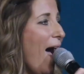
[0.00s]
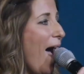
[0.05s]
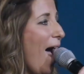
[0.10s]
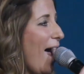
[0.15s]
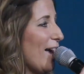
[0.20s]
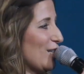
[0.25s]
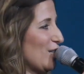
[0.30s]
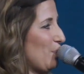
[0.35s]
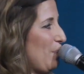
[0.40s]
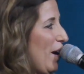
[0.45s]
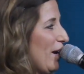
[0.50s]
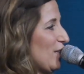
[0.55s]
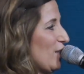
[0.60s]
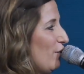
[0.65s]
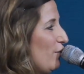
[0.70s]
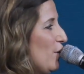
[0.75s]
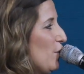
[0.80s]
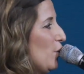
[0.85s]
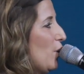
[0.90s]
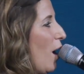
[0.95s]
aspect
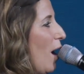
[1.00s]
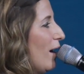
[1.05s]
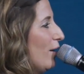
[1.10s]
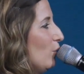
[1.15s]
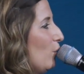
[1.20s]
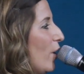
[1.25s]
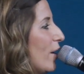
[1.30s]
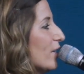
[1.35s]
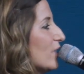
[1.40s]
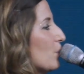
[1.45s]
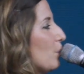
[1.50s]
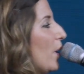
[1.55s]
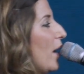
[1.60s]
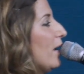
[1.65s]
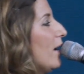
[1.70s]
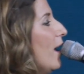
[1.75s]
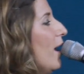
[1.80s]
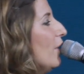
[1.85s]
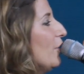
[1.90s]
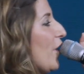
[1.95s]
of who God was,
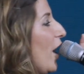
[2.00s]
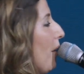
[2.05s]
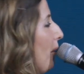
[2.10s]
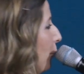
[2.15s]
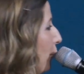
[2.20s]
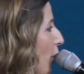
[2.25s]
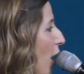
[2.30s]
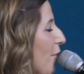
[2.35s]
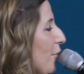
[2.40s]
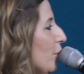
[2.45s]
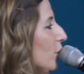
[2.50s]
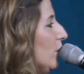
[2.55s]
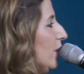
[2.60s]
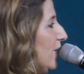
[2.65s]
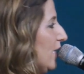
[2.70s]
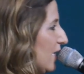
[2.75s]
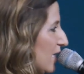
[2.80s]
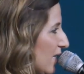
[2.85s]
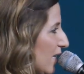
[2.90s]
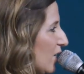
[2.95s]
but that
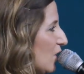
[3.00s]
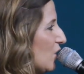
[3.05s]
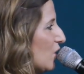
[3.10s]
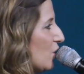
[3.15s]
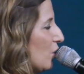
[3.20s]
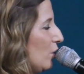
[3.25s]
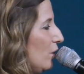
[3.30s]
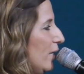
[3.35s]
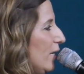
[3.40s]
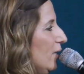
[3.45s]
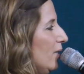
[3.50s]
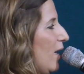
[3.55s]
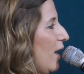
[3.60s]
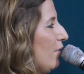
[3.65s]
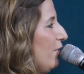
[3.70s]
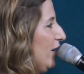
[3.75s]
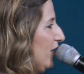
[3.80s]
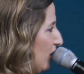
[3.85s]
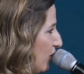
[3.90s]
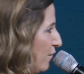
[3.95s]
brotherly, sisterly
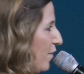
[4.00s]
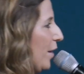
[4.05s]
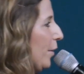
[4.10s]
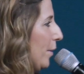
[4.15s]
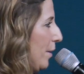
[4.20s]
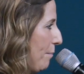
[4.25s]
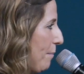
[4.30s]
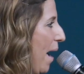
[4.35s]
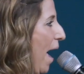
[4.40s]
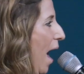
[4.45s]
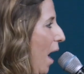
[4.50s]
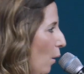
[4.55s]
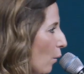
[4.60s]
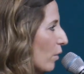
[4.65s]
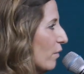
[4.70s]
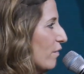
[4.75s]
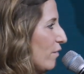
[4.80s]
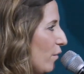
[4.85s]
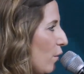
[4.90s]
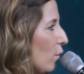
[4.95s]
love, it's very
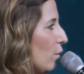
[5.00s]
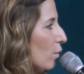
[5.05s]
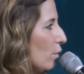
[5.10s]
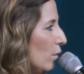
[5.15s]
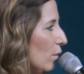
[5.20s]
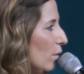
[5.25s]
powerful.